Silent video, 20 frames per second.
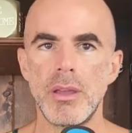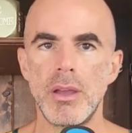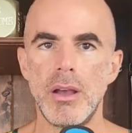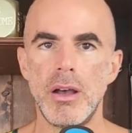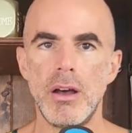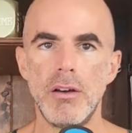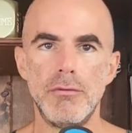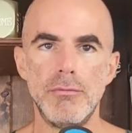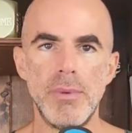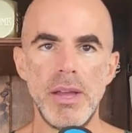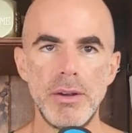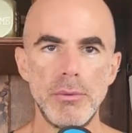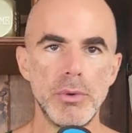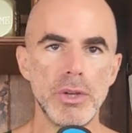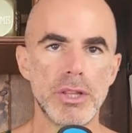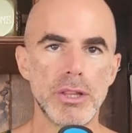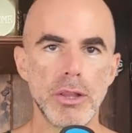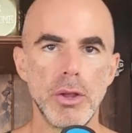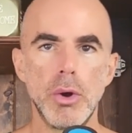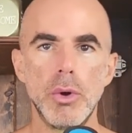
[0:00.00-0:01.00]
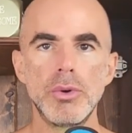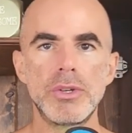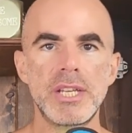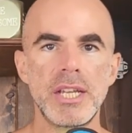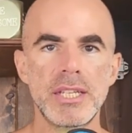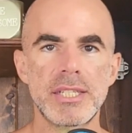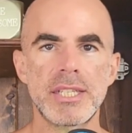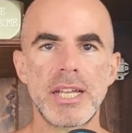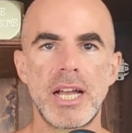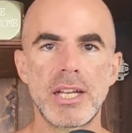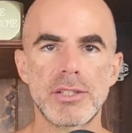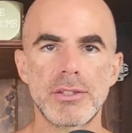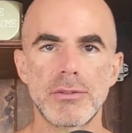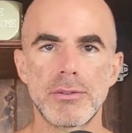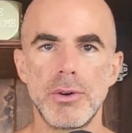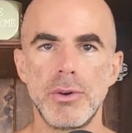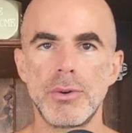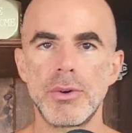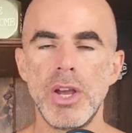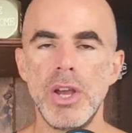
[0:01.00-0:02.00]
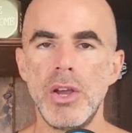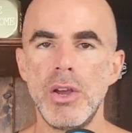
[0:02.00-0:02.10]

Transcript: of men with low testosterone